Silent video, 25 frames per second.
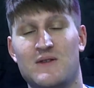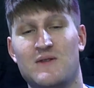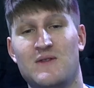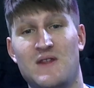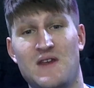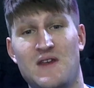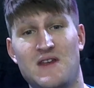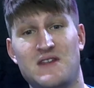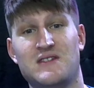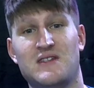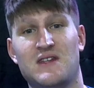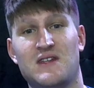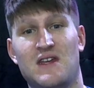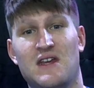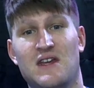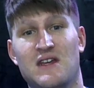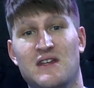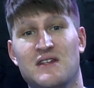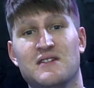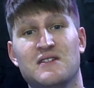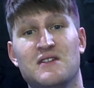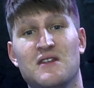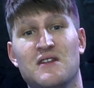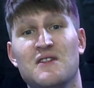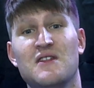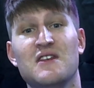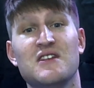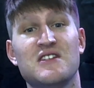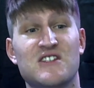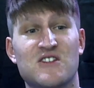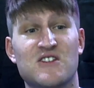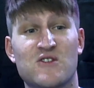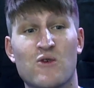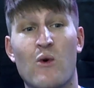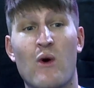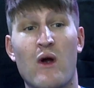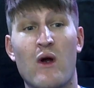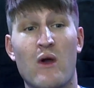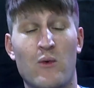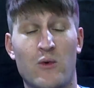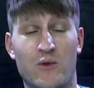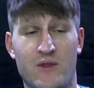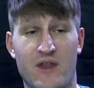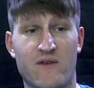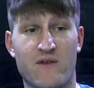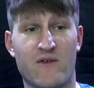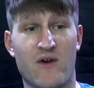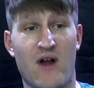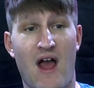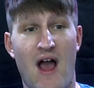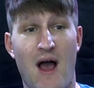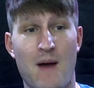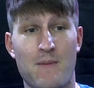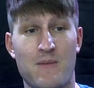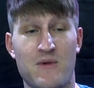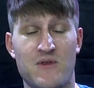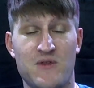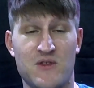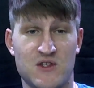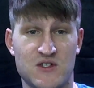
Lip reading: This story will never happen.